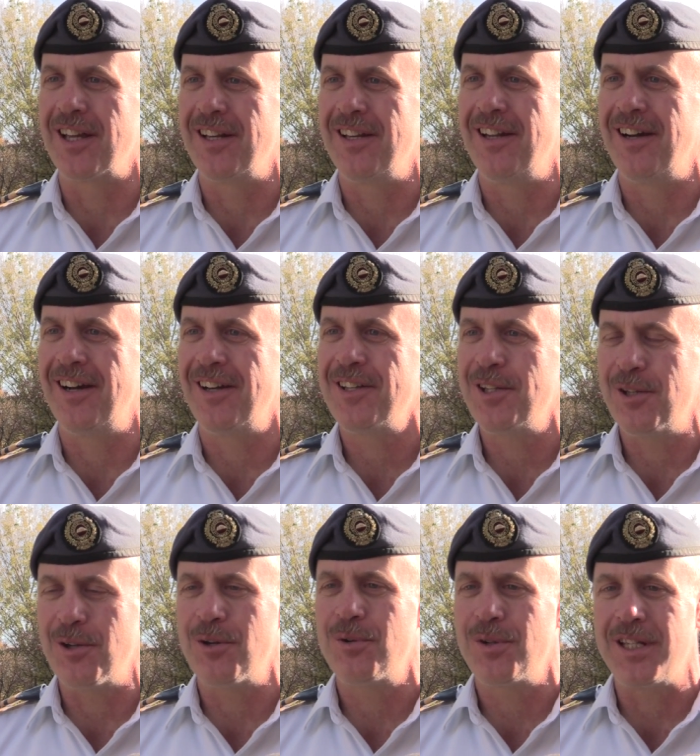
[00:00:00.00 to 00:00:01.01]
And you
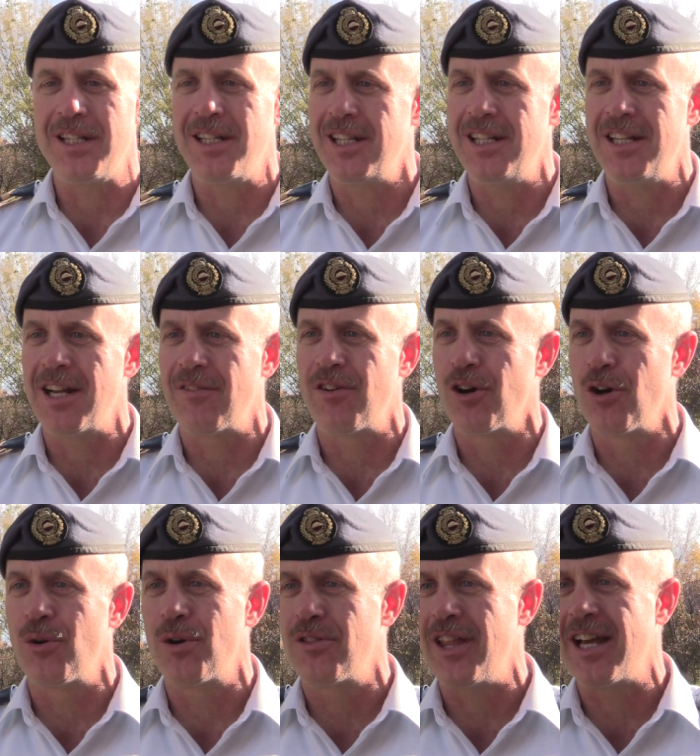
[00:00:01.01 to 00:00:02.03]
know, he never
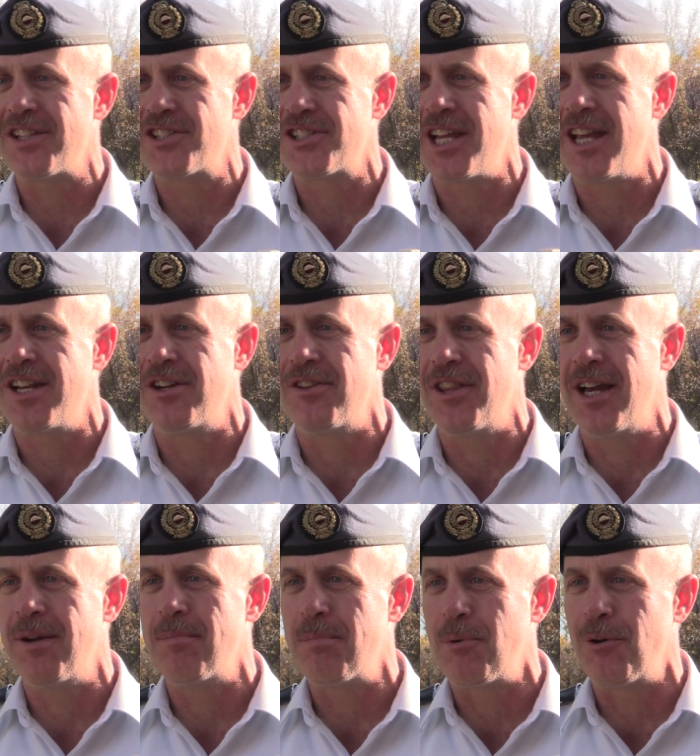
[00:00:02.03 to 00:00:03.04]
lowered that standard,
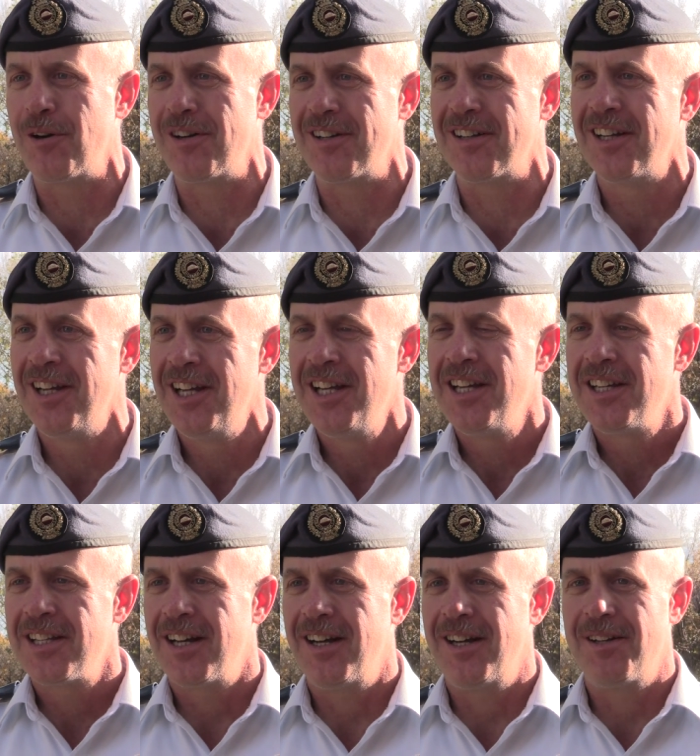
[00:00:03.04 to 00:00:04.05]
that important,
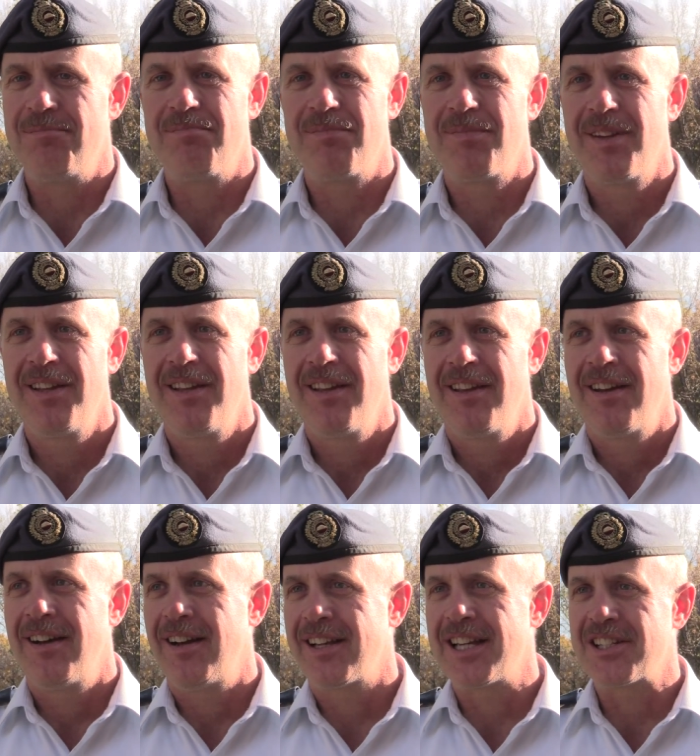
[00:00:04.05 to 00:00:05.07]
I
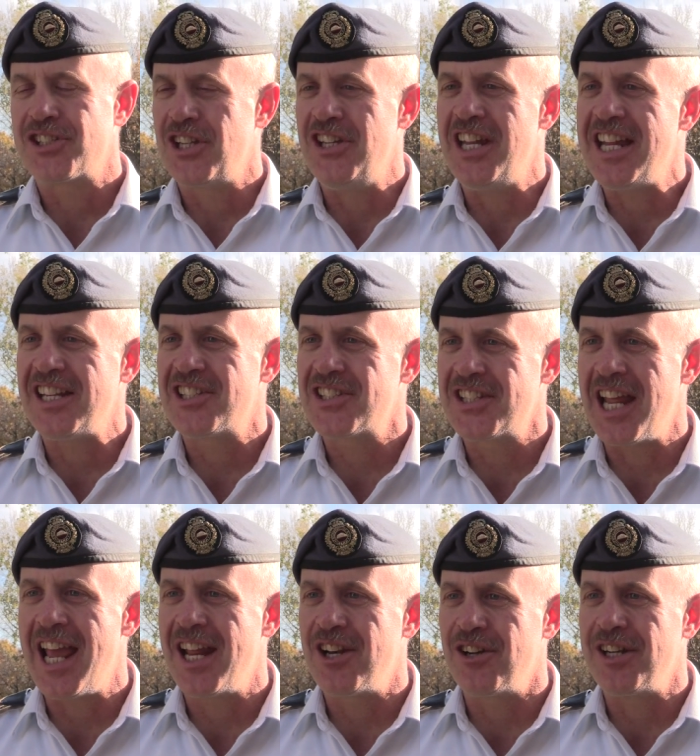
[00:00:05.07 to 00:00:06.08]
guess, innate
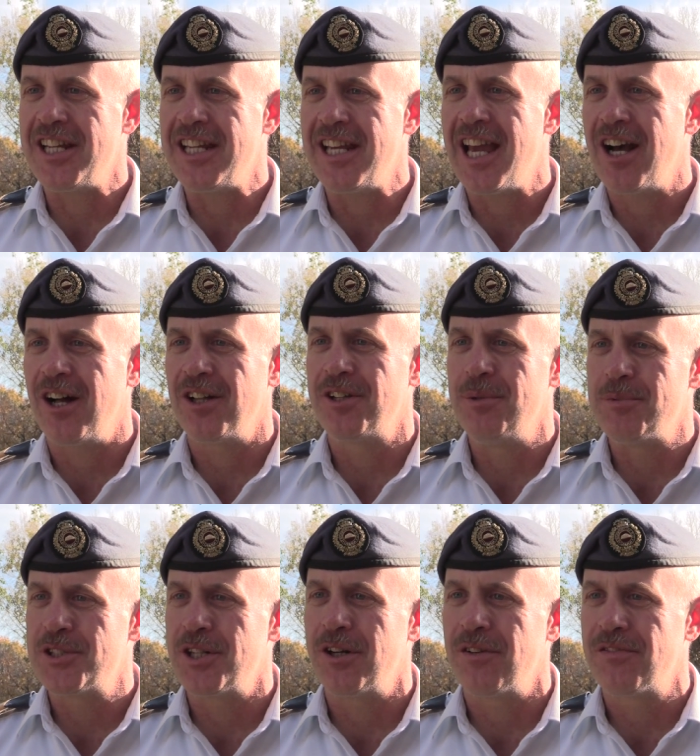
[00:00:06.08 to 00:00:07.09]
standard he held
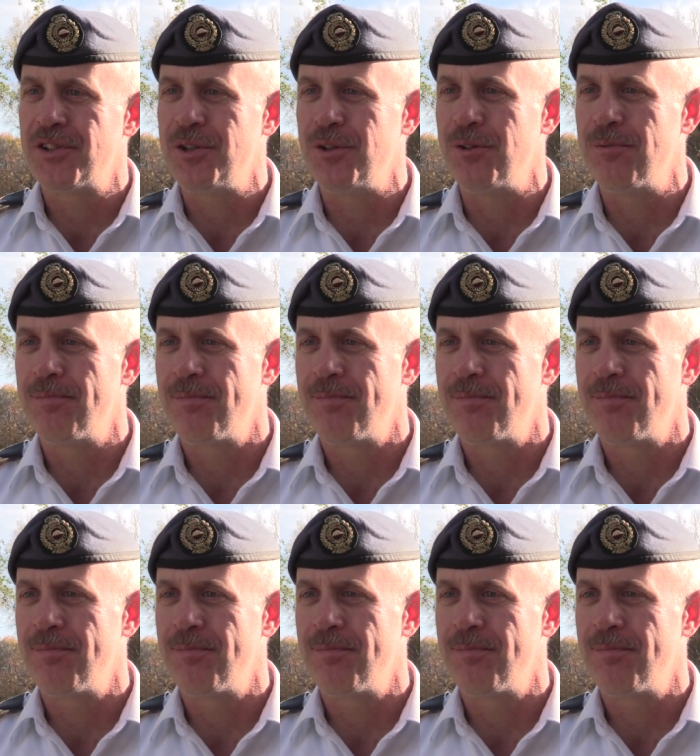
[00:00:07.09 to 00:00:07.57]
himself to.